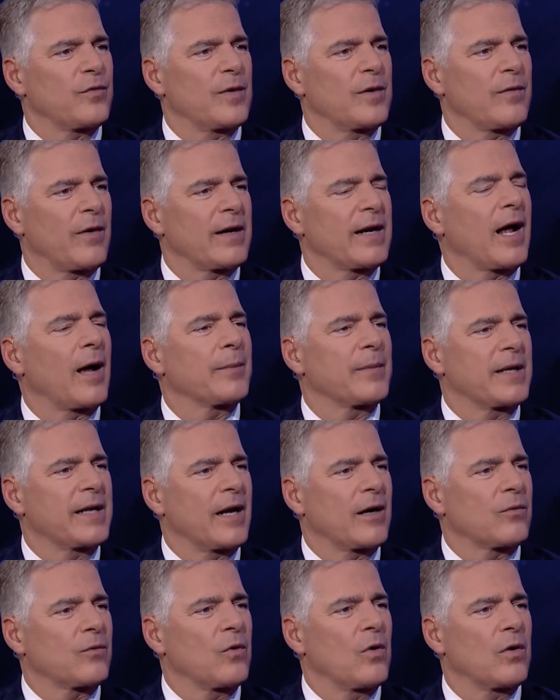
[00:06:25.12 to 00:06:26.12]
me right now. I'm going to
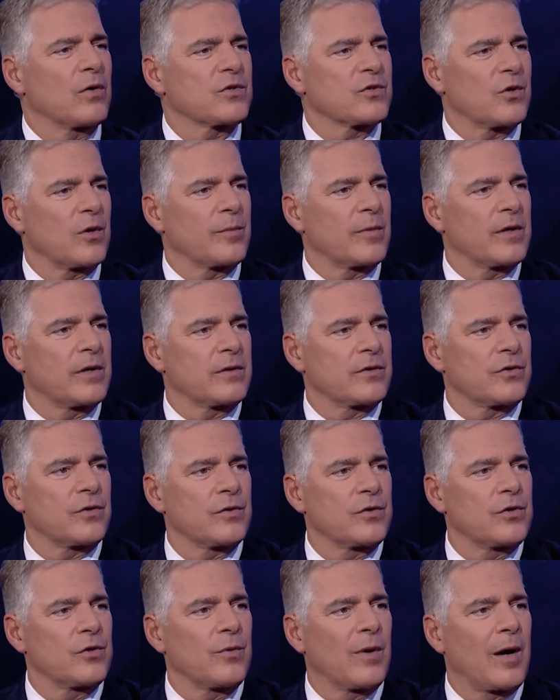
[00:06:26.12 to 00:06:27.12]
get it wrong, so I'm going to
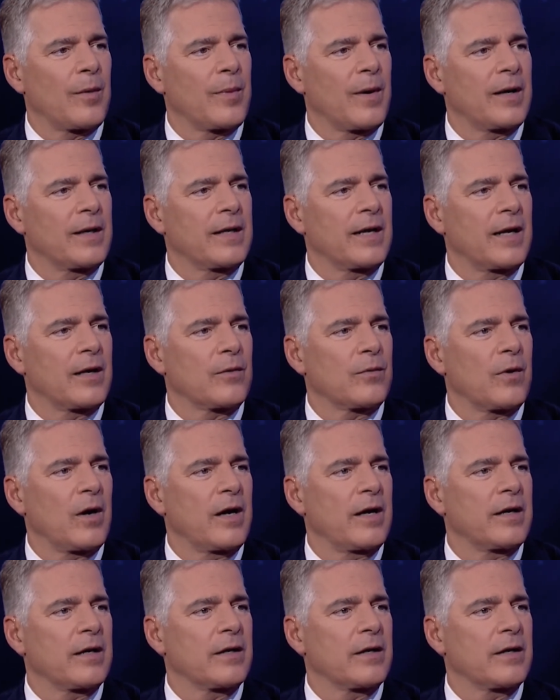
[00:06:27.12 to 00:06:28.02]
turn to you, Rabbi, to get it right. Well,